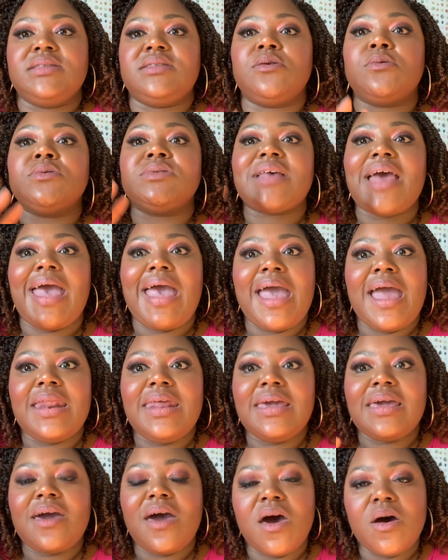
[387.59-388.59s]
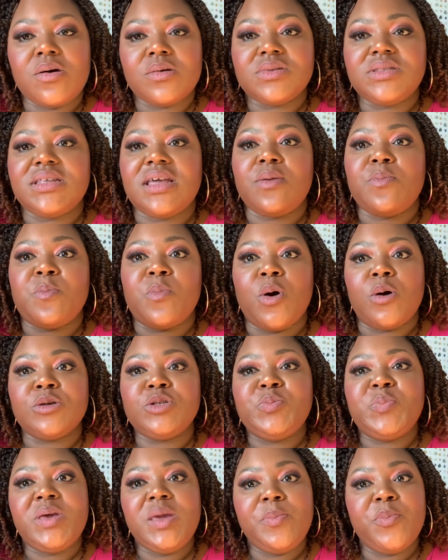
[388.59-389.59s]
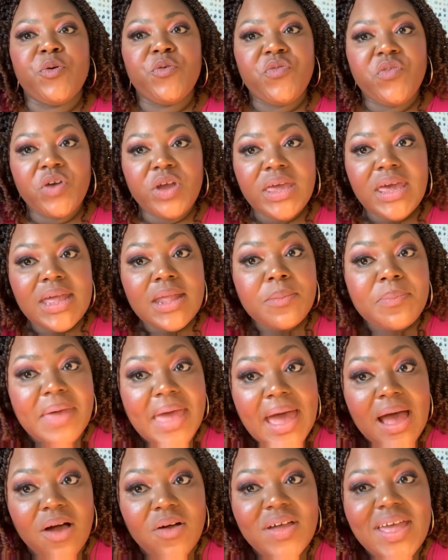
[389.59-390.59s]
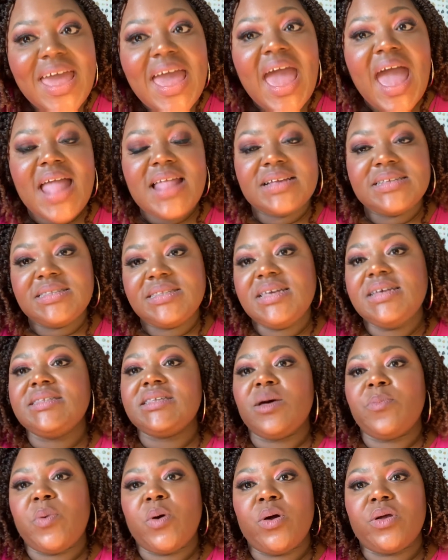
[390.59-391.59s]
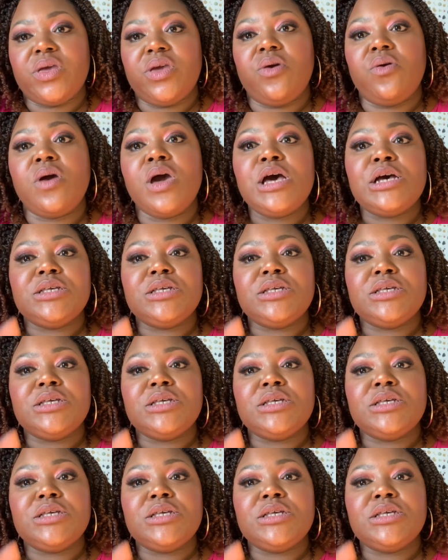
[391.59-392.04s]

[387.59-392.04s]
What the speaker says: those added costs that most people forget about, and it sneaks up on you.